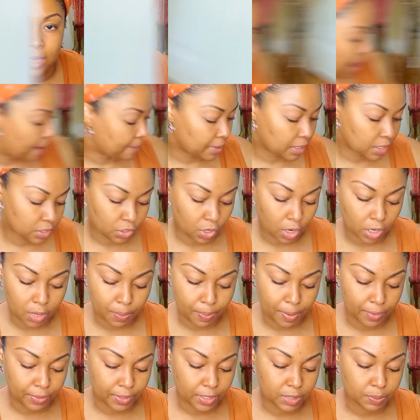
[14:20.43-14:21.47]
I'm going to talk
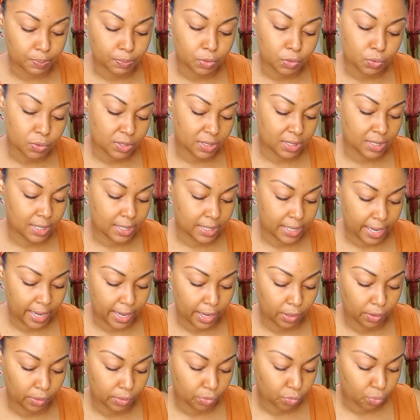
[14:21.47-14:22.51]
about this Blue Sea
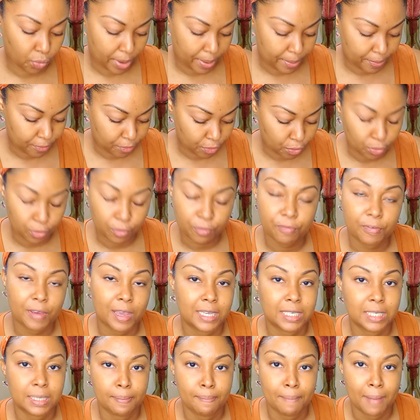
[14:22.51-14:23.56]
Kale Grapefruit
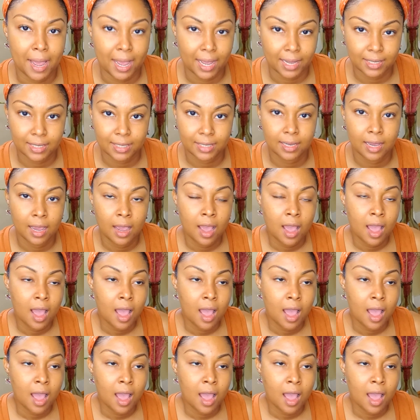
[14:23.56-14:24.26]
Face Mask.